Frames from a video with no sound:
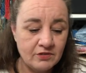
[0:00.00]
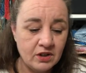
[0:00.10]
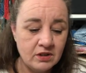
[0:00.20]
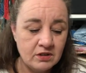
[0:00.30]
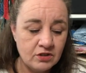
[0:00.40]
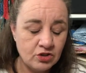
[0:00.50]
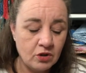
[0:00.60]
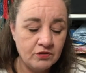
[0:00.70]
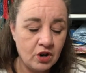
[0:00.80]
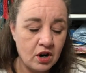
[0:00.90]
done so
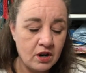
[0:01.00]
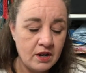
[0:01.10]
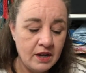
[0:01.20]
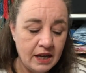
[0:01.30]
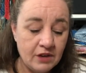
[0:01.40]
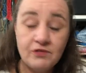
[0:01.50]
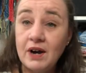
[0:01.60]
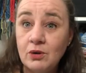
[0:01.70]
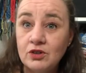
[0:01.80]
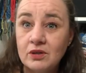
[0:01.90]
far, and
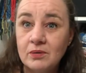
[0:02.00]
found